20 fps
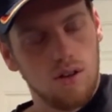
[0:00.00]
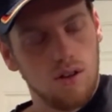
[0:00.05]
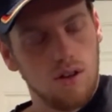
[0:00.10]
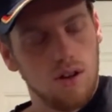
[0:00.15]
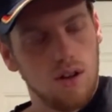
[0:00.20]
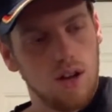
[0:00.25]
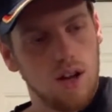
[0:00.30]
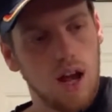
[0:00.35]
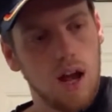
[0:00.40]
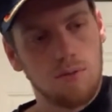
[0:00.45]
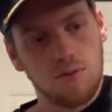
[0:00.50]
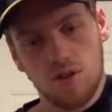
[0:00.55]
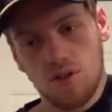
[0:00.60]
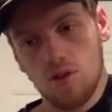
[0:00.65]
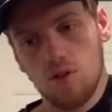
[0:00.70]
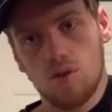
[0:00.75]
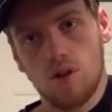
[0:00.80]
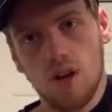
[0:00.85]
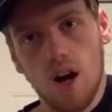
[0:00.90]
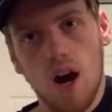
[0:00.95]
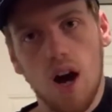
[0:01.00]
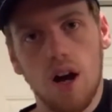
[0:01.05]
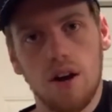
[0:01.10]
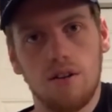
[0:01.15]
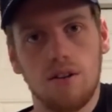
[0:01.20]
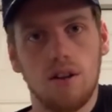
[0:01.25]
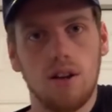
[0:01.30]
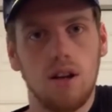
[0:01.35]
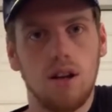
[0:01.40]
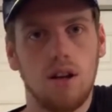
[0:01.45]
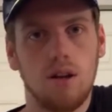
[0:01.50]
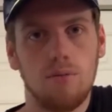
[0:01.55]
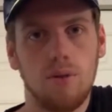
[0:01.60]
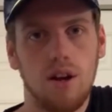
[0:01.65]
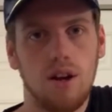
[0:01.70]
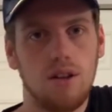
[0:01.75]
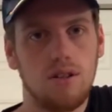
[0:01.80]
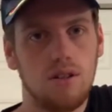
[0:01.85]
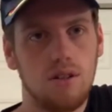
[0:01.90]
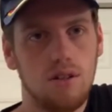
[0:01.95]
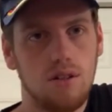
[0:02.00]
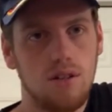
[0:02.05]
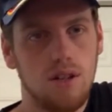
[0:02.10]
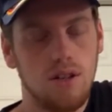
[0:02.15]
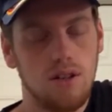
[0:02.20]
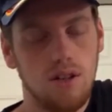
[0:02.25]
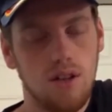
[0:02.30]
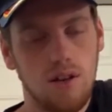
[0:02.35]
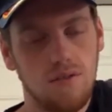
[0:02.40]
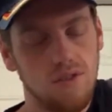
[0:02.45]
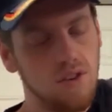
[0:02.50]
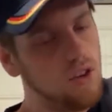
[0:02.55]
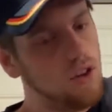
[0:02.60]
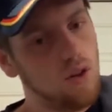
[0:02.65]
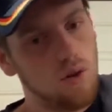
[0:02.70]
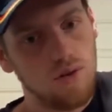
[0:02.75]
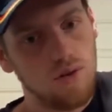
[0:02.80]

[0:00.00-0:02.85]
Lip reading: an absolute god in comparison to even Luke